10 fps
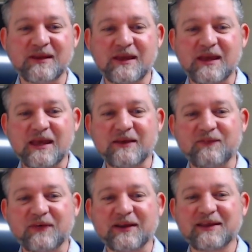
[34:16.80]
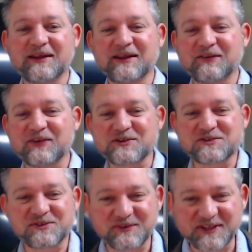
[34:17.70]
If I get into verse
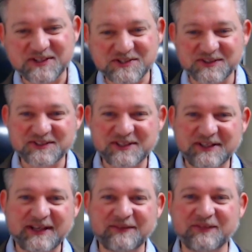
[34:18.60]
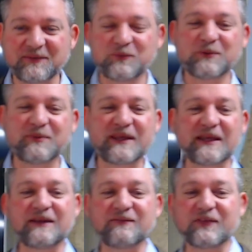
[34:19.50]
3, it starts getting heavy. We'll
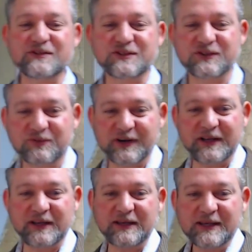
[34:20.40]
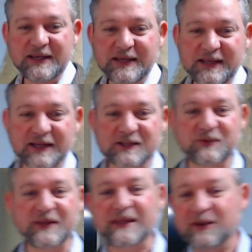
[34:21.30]
begin at verse 3 next
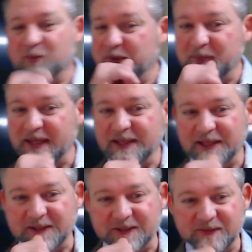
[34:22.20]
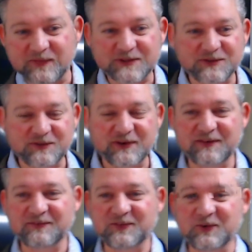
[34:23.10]
week, and we might get verse 3 and 4.